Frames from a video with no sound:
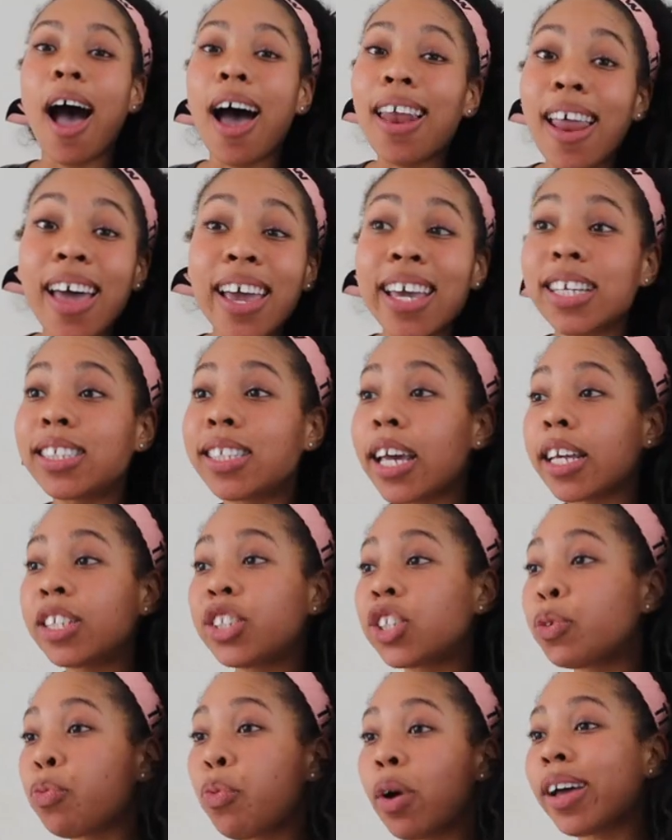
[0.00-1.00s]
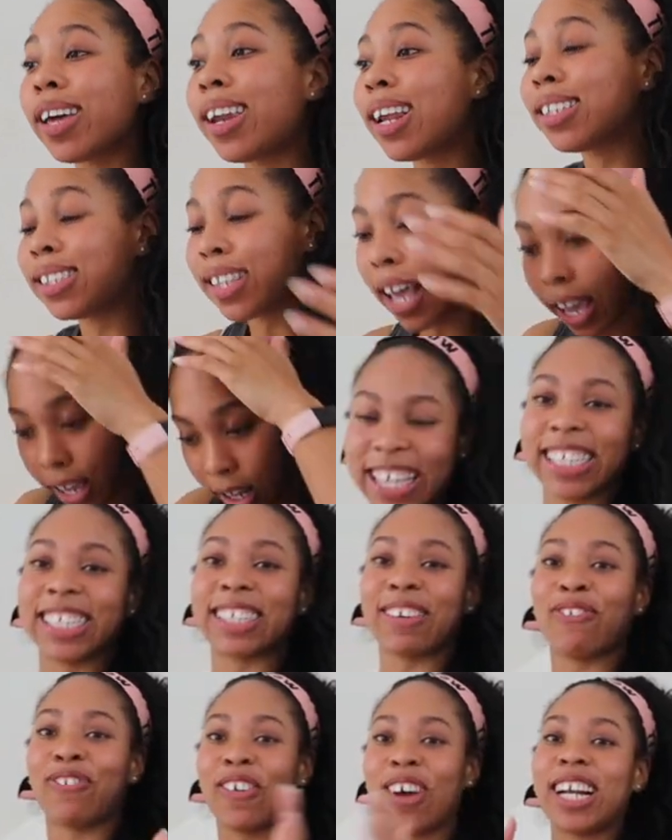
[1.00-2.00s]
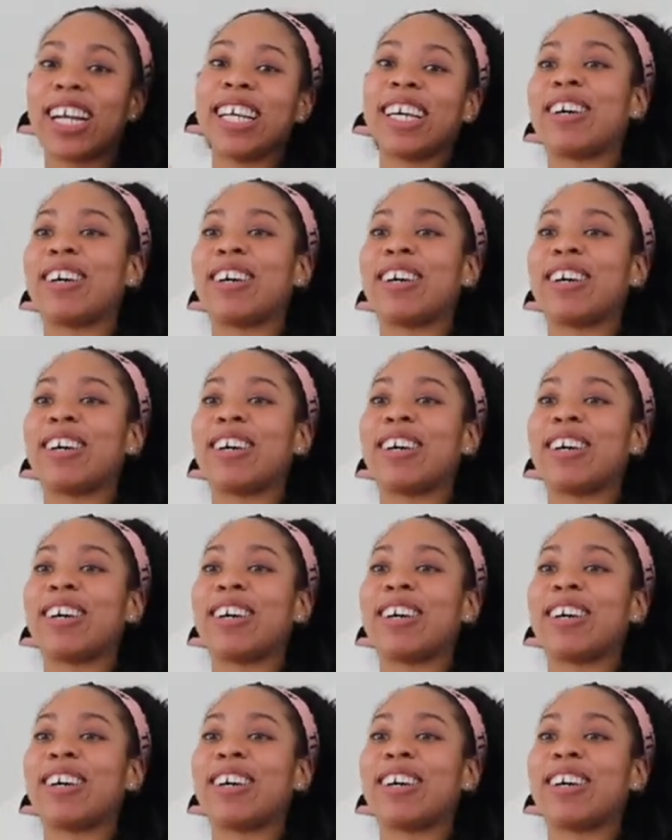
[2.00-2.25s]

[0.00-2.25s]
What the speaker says: I like attention, what can I say? Things are finally